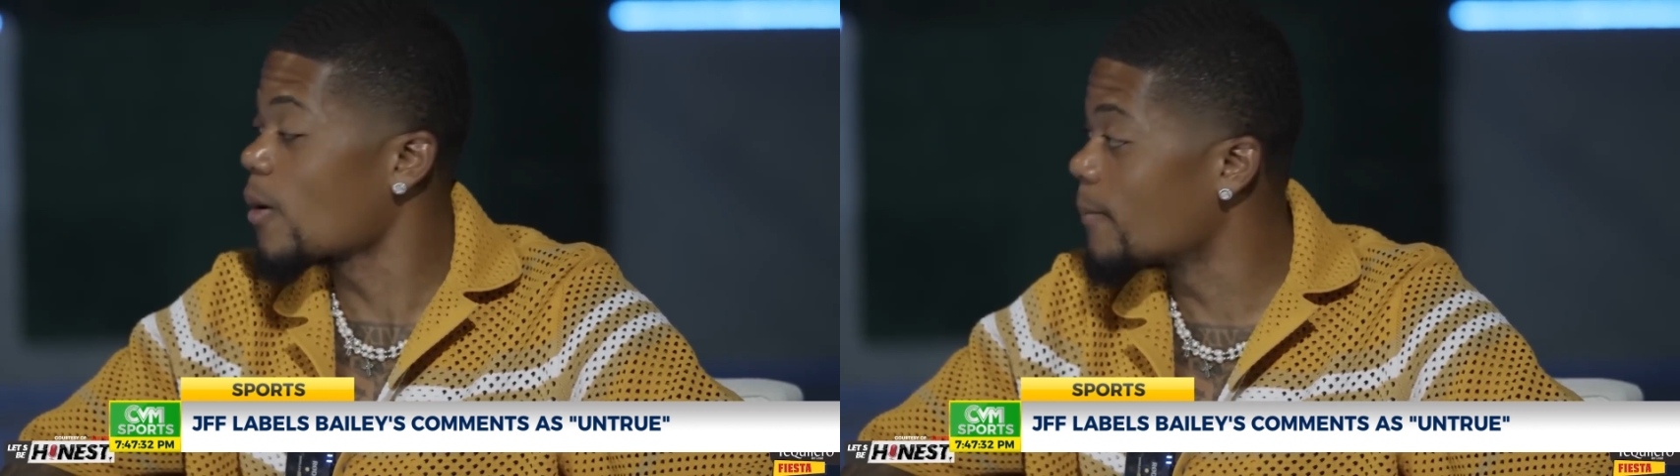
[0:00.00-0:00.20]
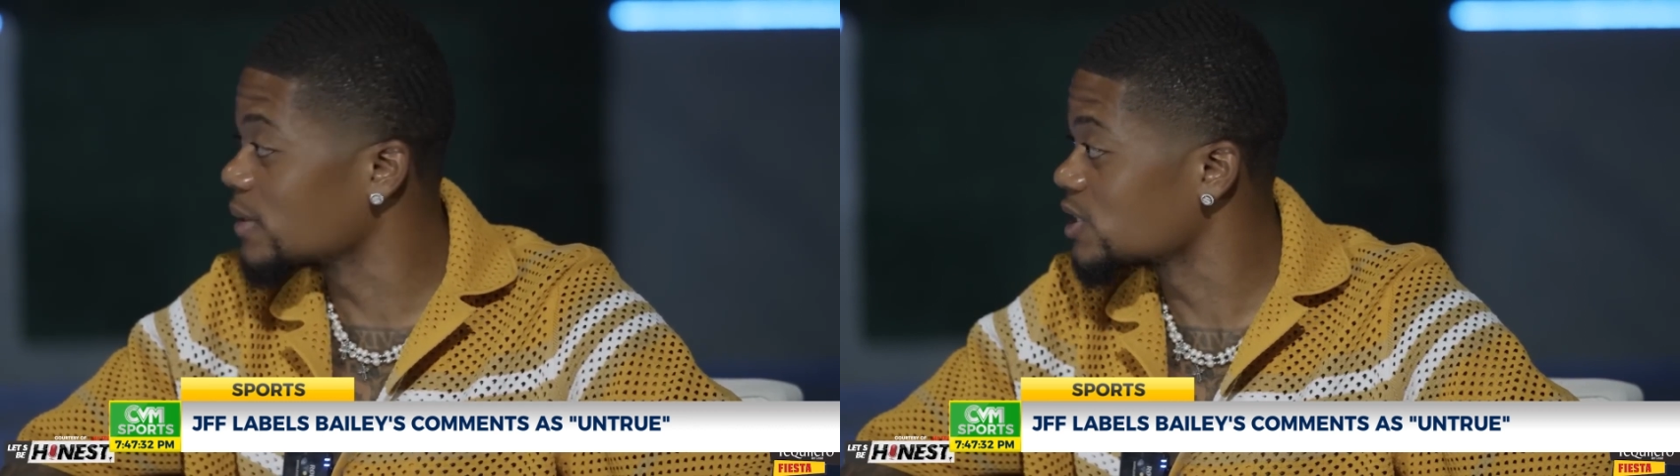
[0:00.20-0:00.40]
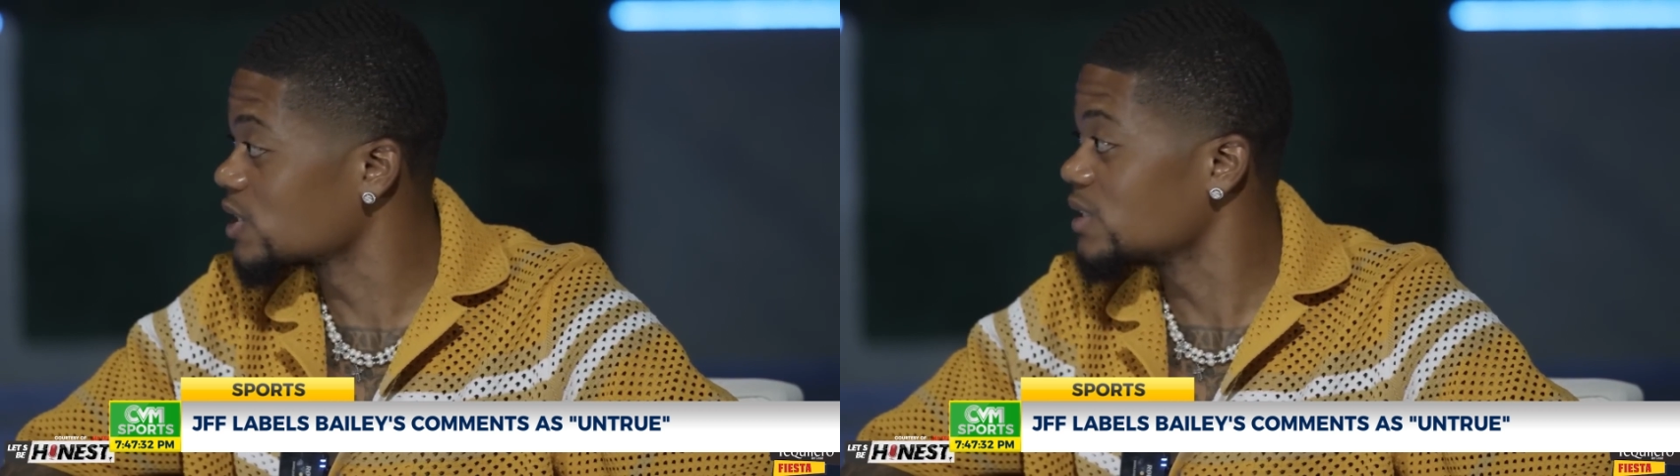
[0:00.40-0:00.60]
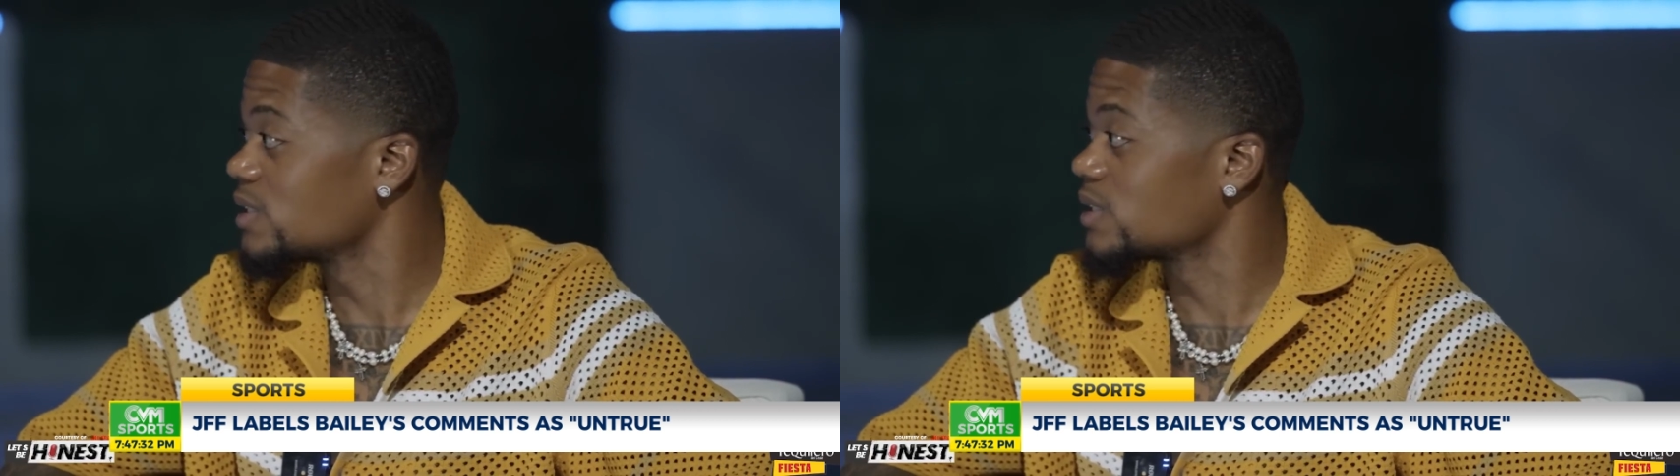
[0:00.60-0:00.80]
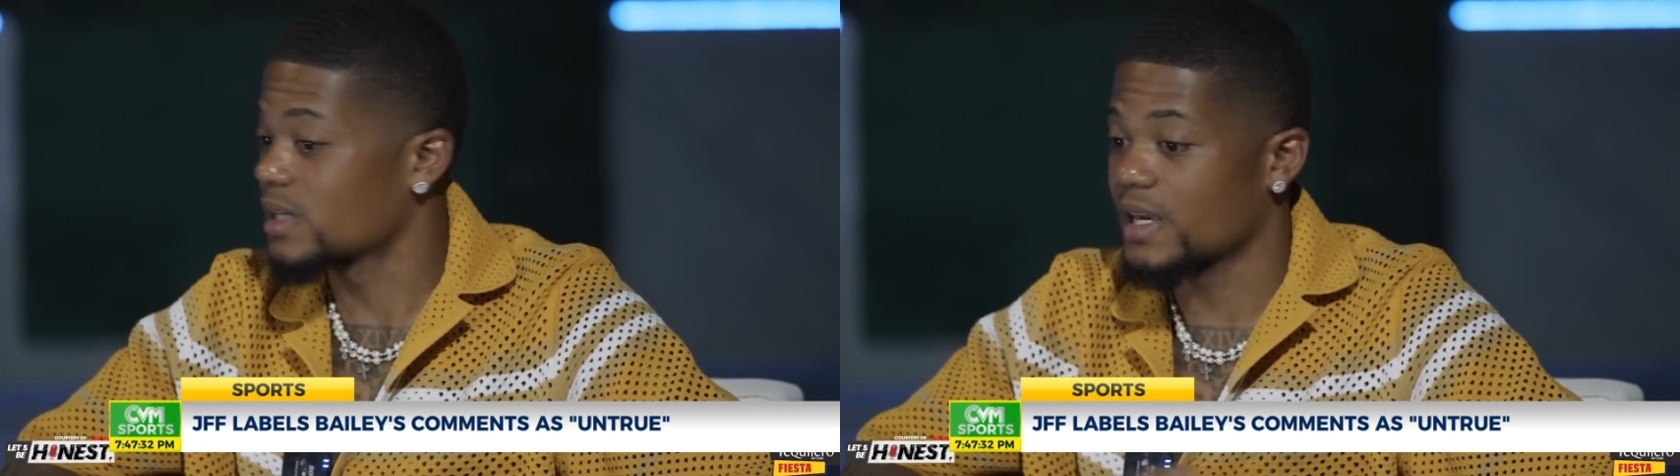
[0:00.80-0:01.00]
He
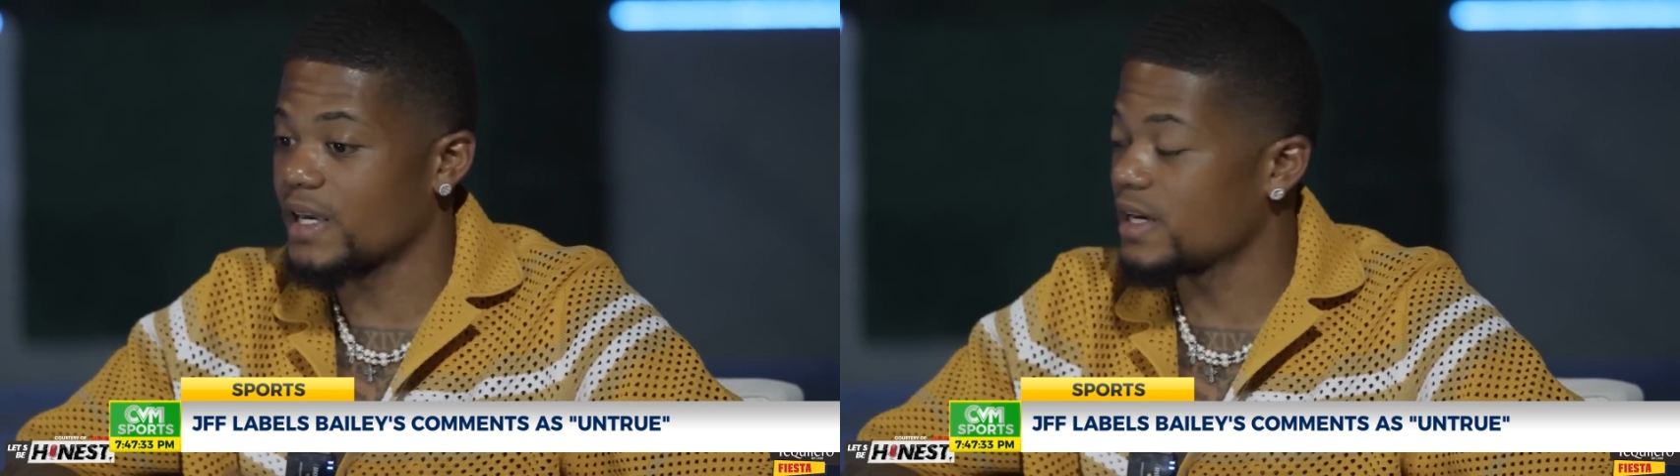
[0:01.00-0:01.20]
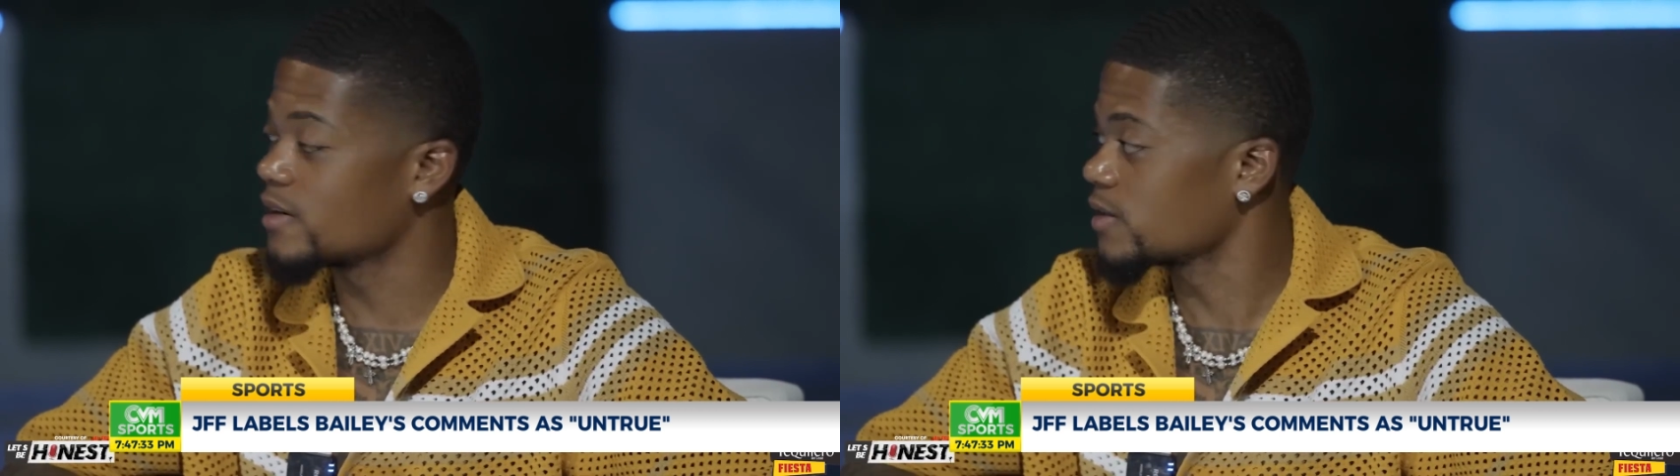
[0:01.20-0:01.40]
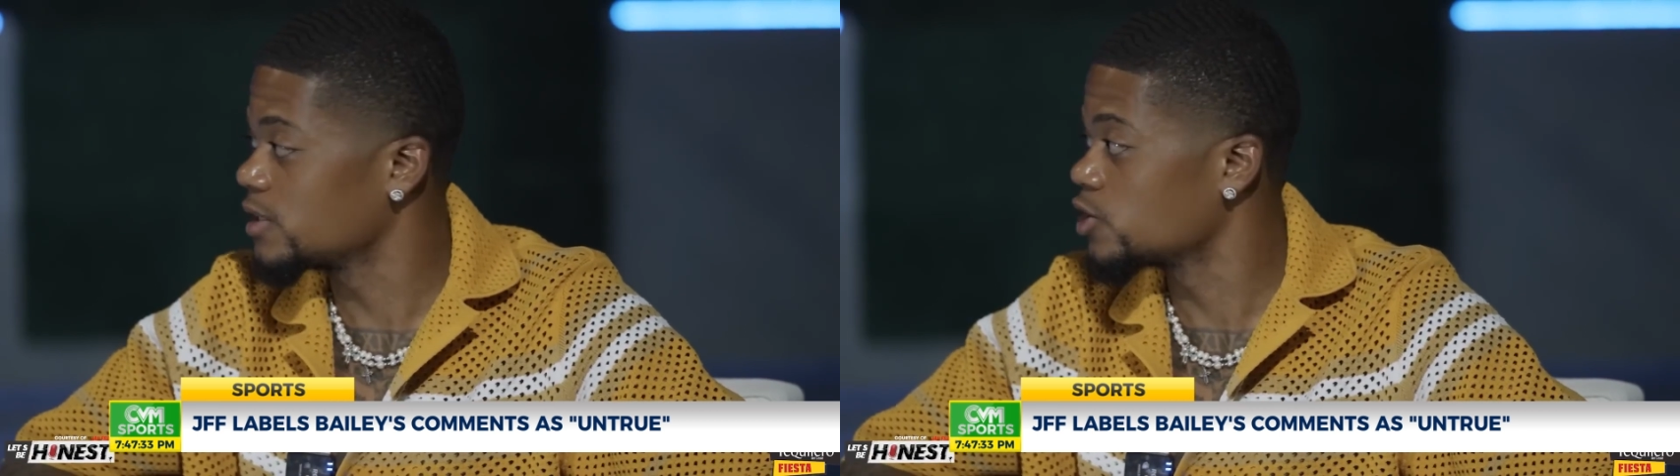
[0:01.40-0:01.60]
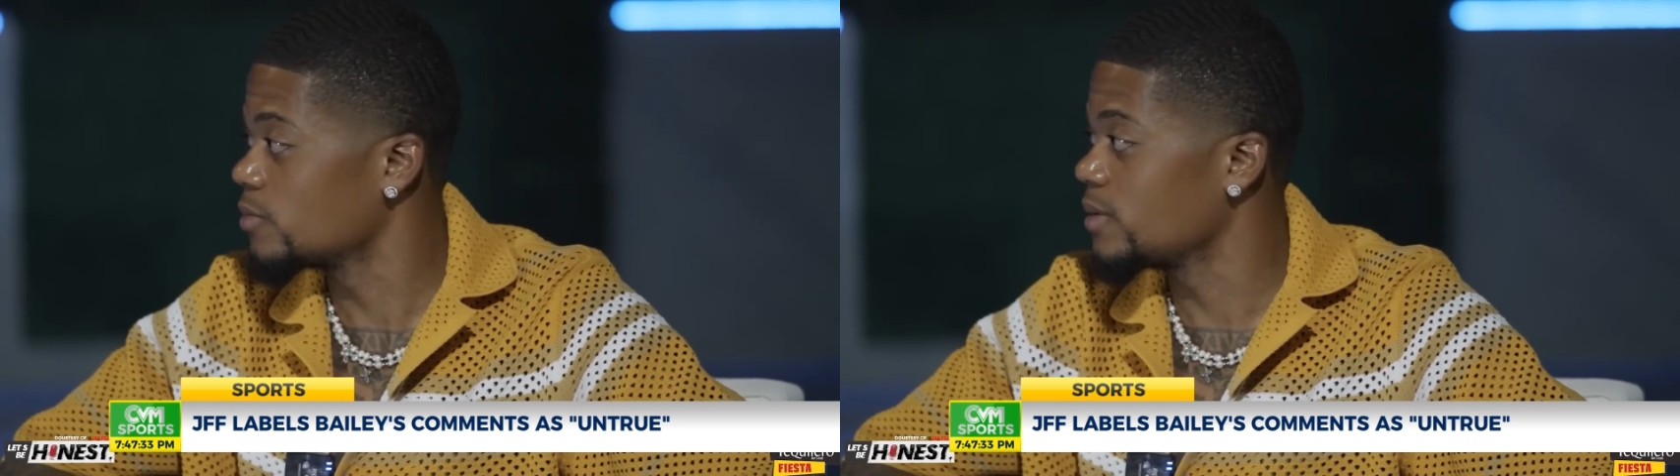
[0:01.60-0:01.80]
also stated he had